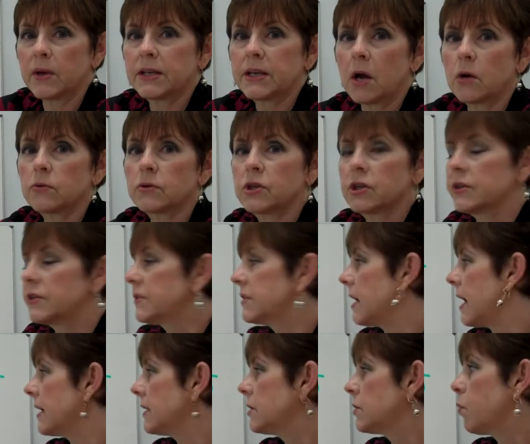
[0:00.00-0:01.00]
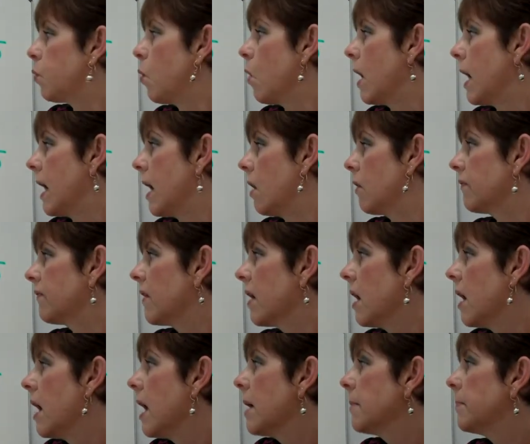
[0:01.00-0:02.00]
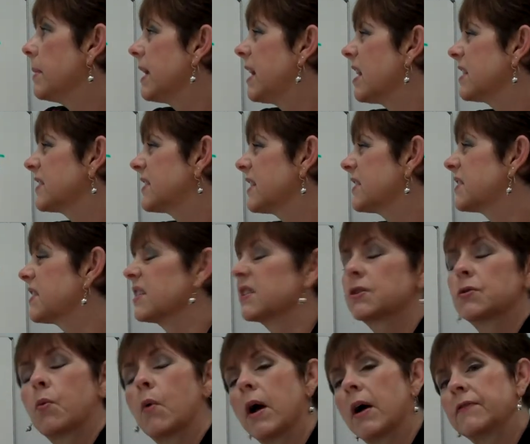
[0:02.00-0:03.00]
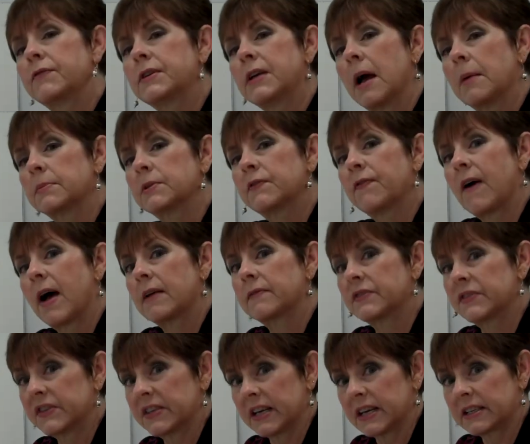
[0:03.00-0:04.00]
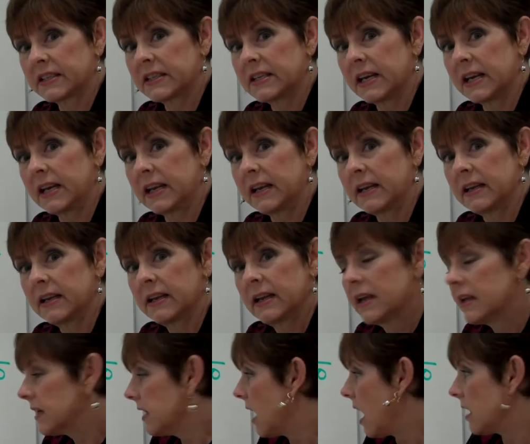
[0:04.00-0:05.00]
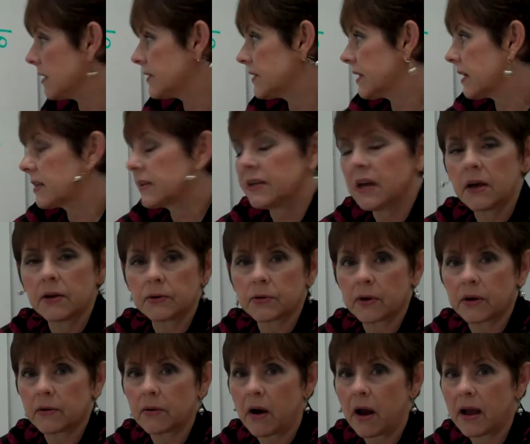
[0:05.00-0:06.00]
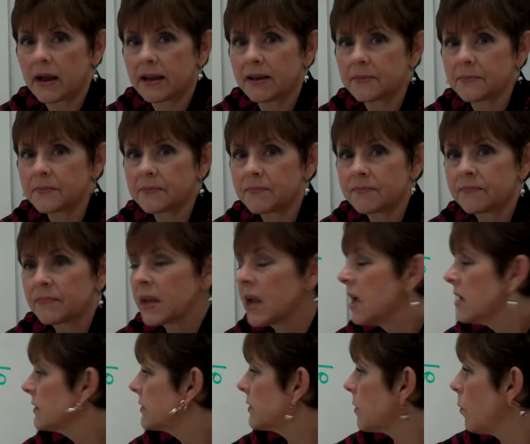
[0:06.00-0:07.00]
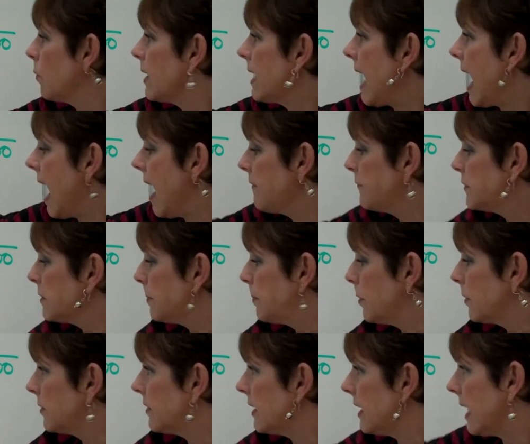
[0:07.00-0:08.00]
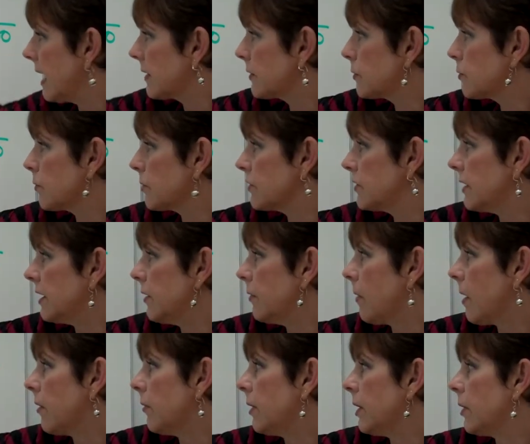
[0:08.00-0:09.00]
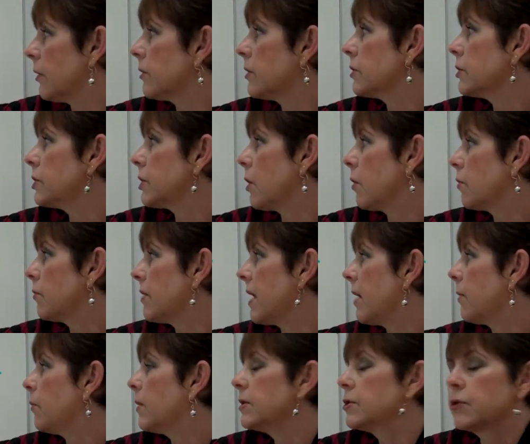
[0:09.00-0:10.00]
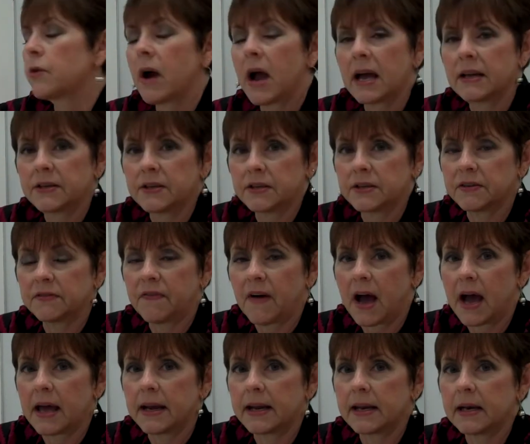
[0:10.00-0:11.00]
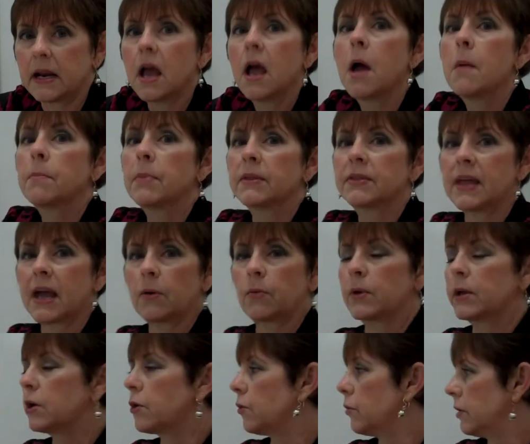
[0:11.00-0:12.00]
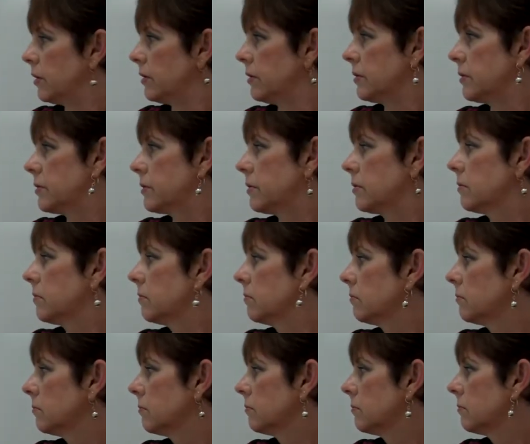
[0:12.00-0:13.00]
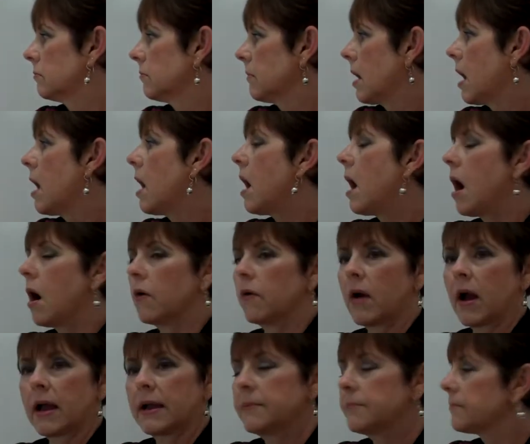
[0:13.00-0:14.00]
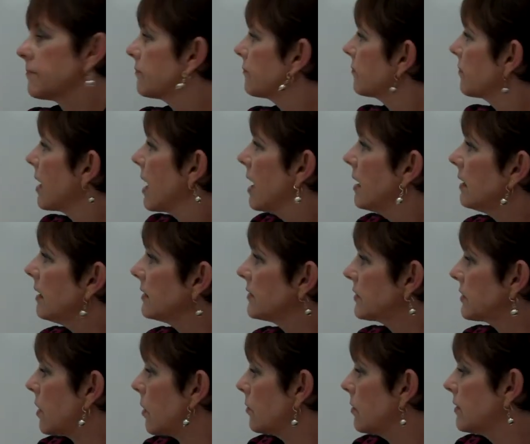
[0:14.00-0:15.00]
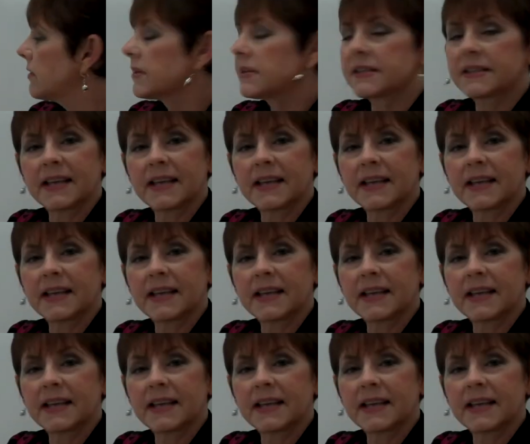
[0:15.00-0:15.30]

We don't just say 12, because is it 12 times 5, 60? Not 600, right? So we have to put the extra 0 here to show that we tried to divide it, but that we couldn't. All right, let's go to the